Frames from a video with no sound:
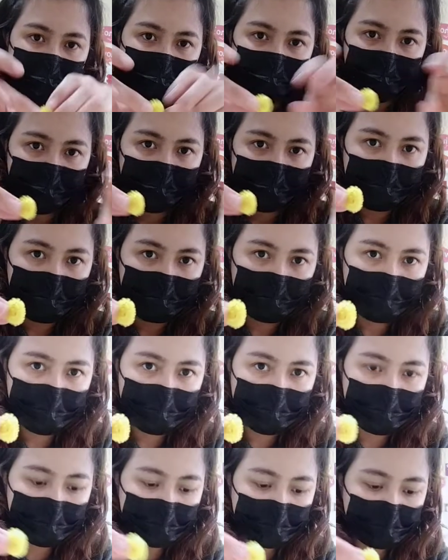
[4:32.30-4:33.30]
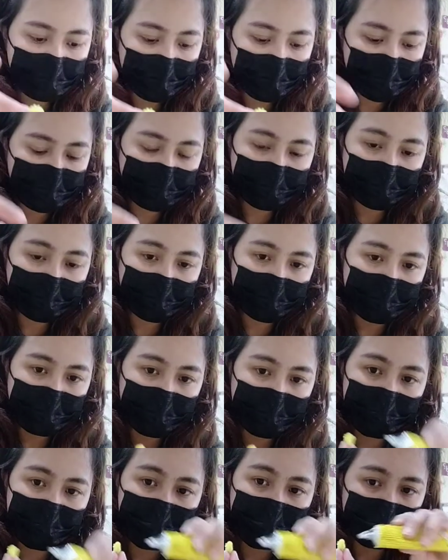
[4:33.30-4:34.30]
like this, I'm gonna
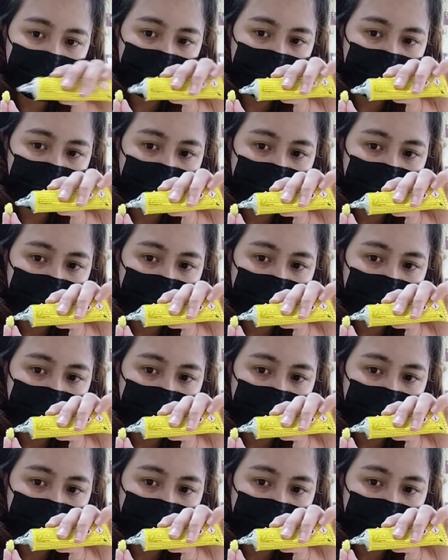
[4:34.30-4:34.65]
use